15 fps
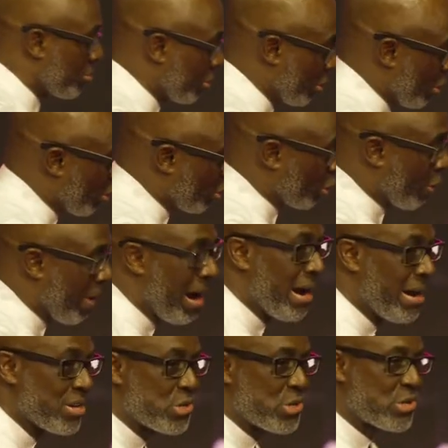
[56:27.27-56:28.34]
through
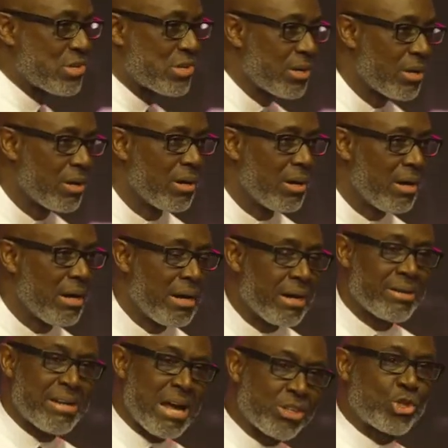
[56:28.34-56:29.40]
Christ
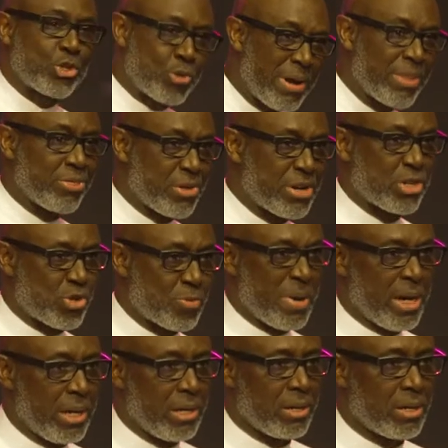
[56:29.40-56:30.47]
that strengthens
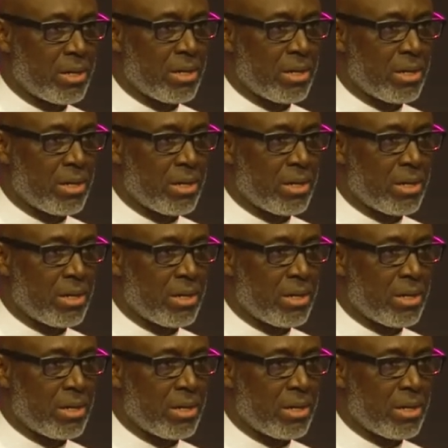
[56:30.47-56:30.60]
me.